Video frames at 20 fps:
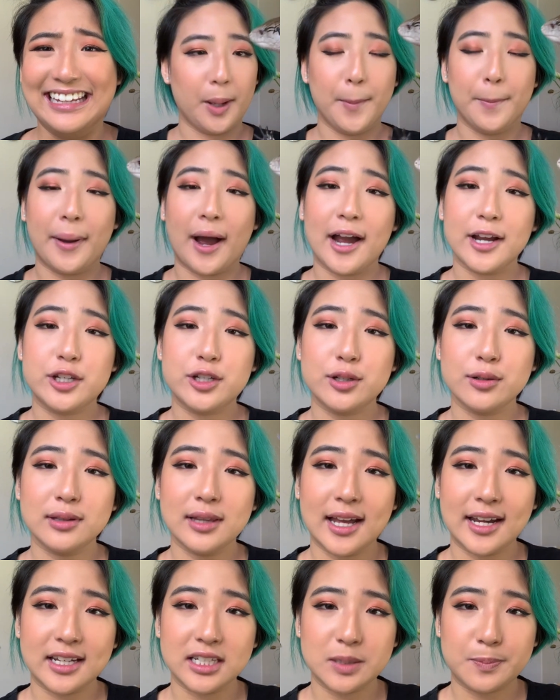But I do
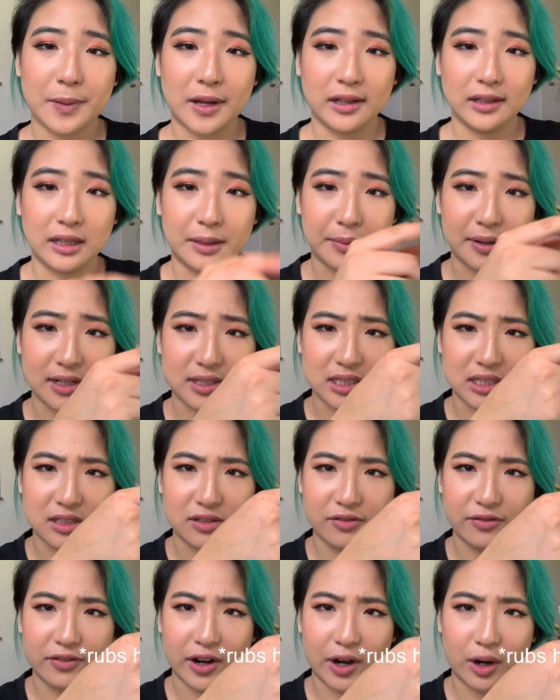like his belly because it's
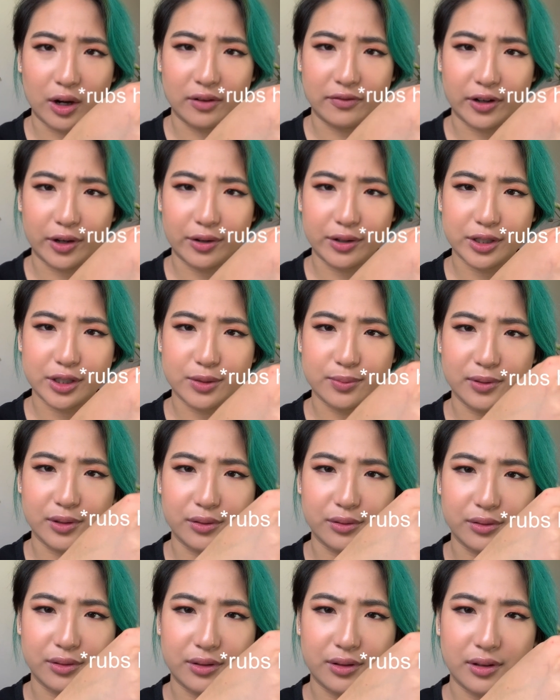very, very
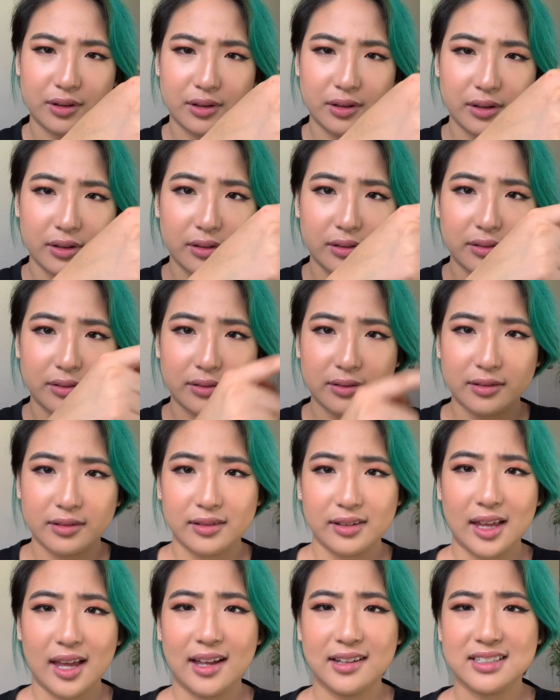smooth.
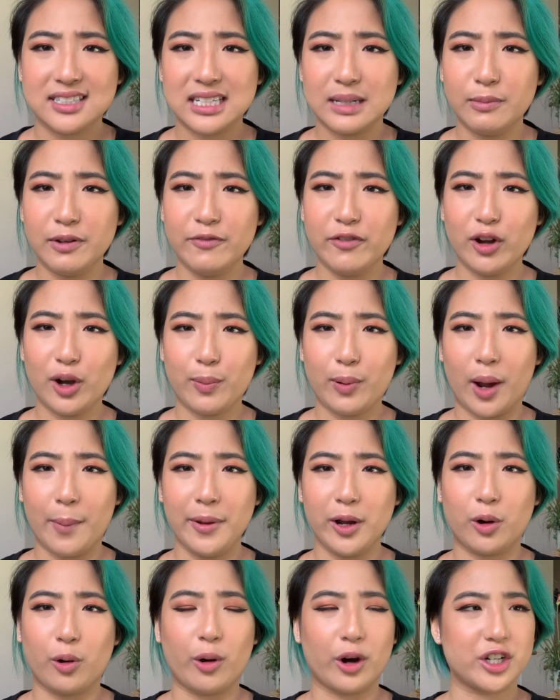And some of you are
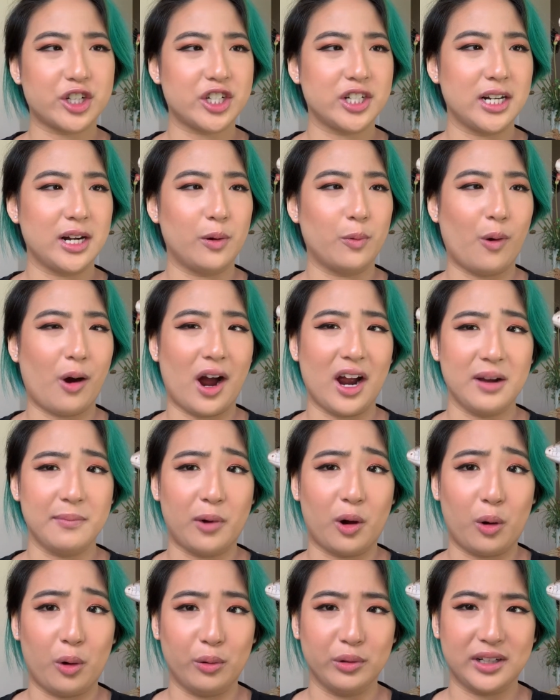probably questioning why I'm
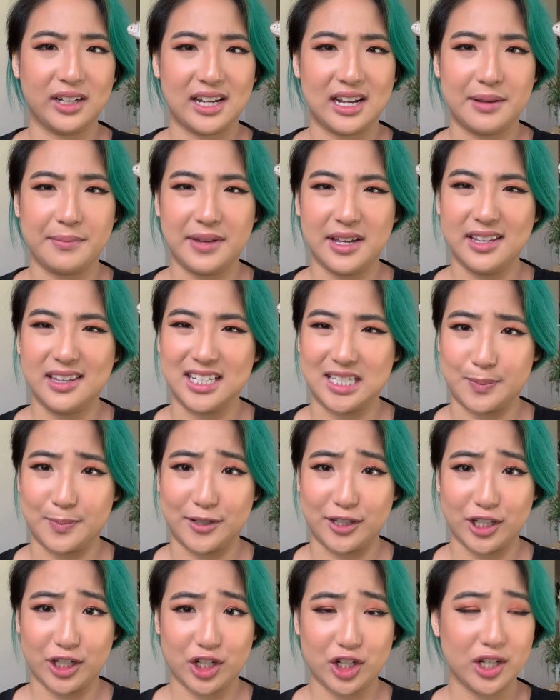holding him in this
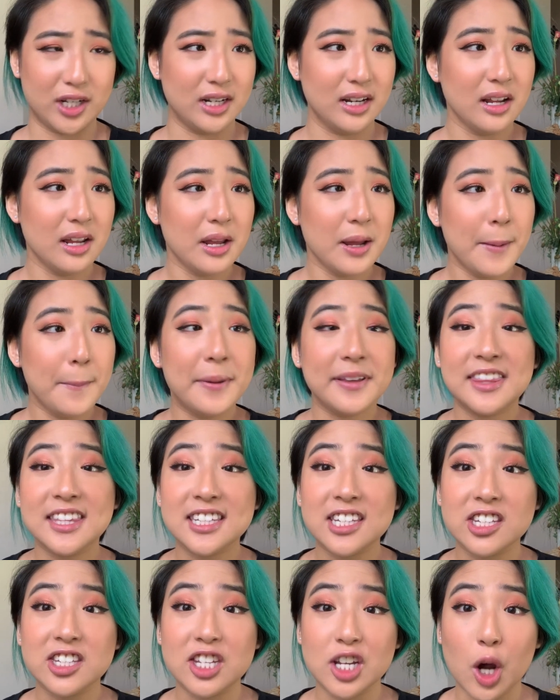position, but
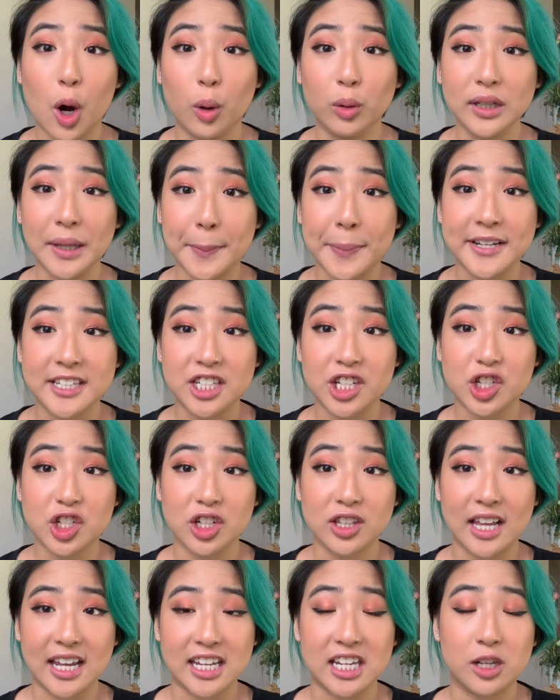this is the only
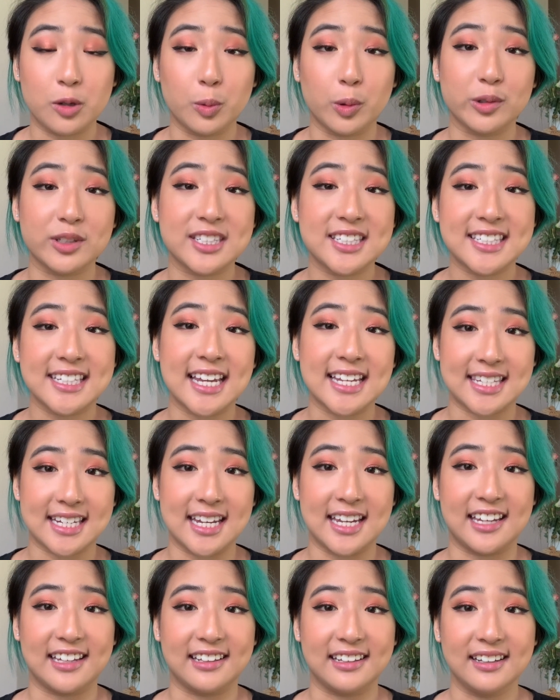position that he will sit
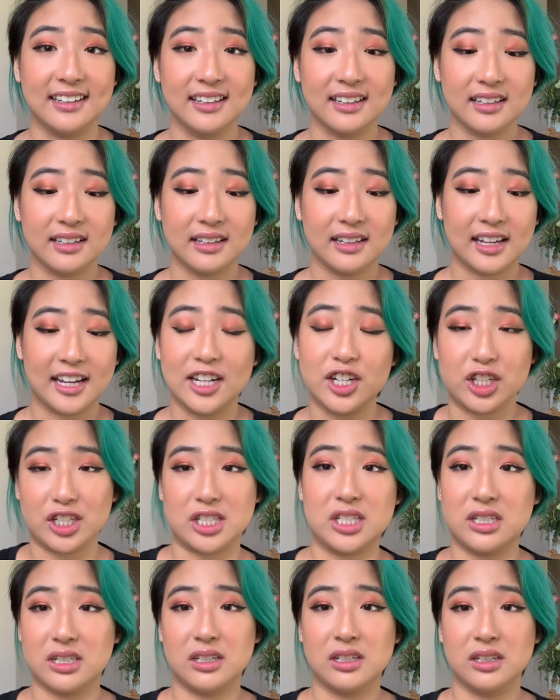in and
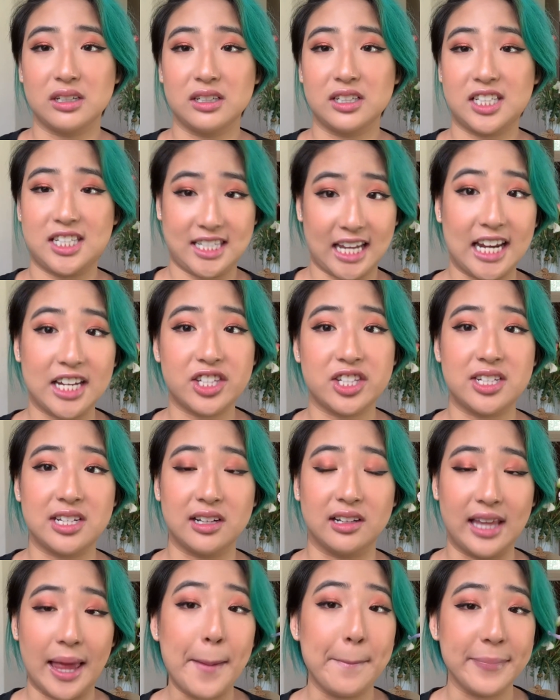just stay
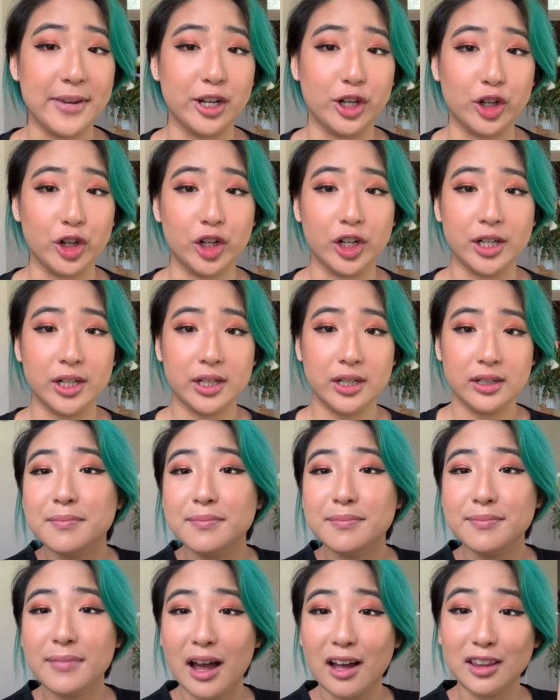still and be good.
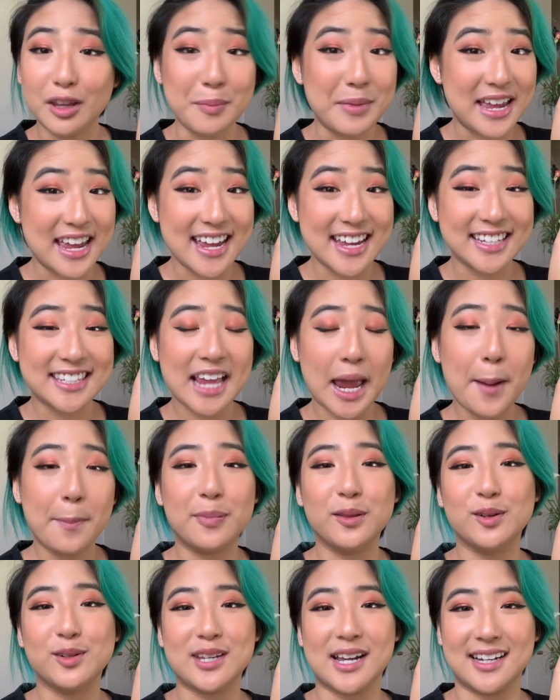Malim is a
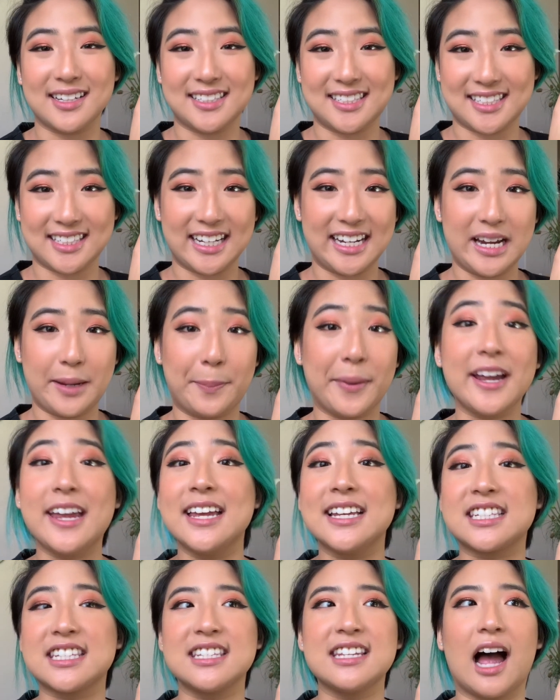blue-tongued skink, but he
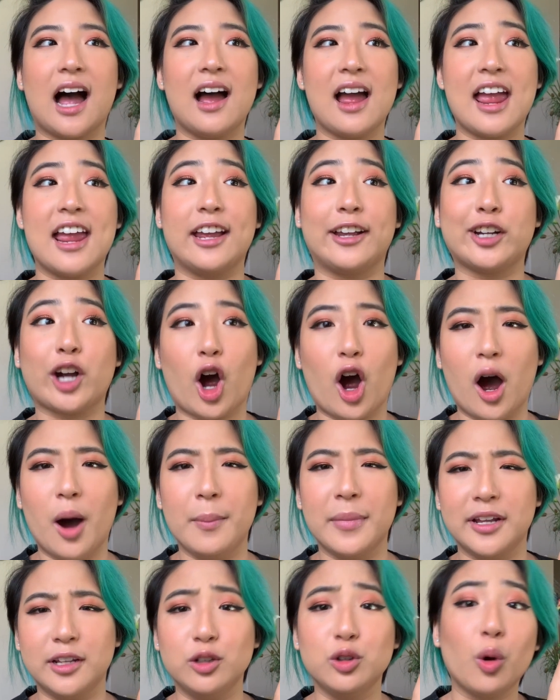is not a
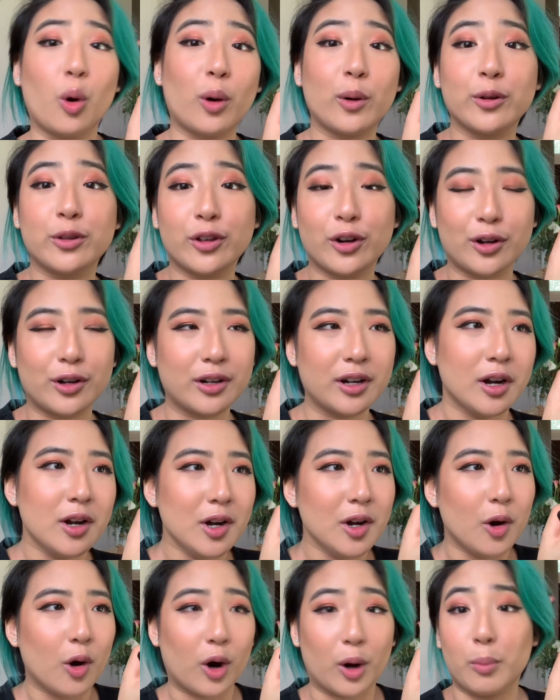common northern
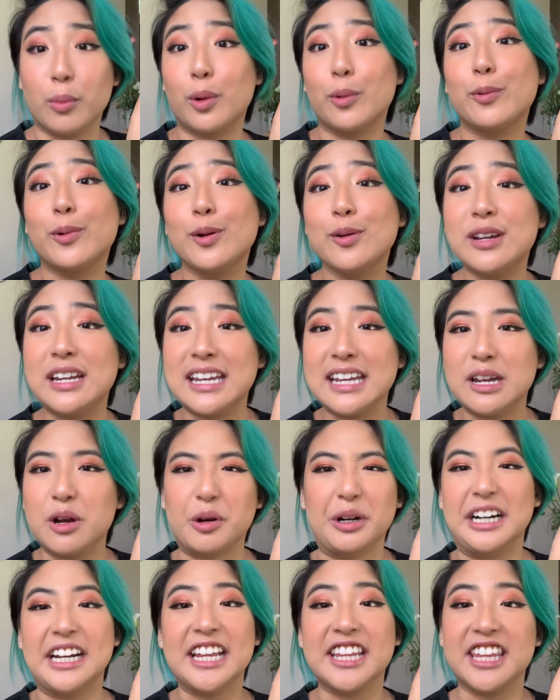or Maruki
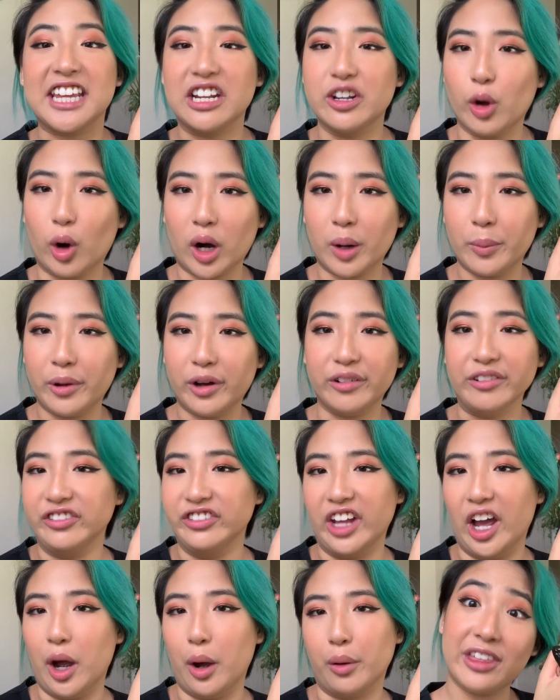or anything normal.
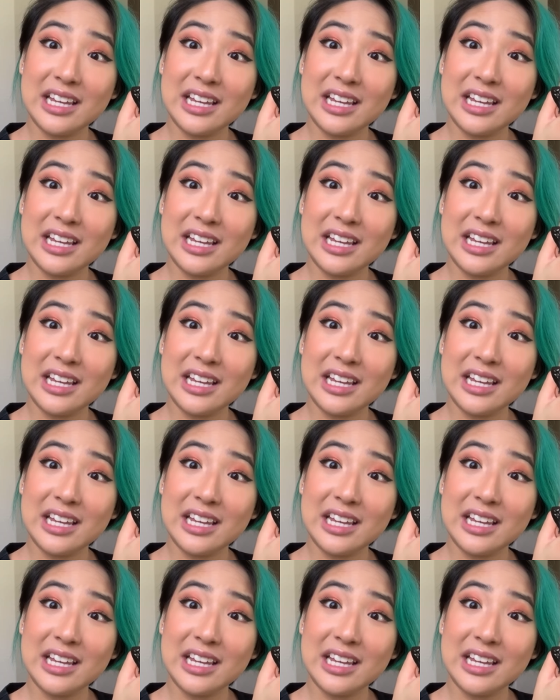No.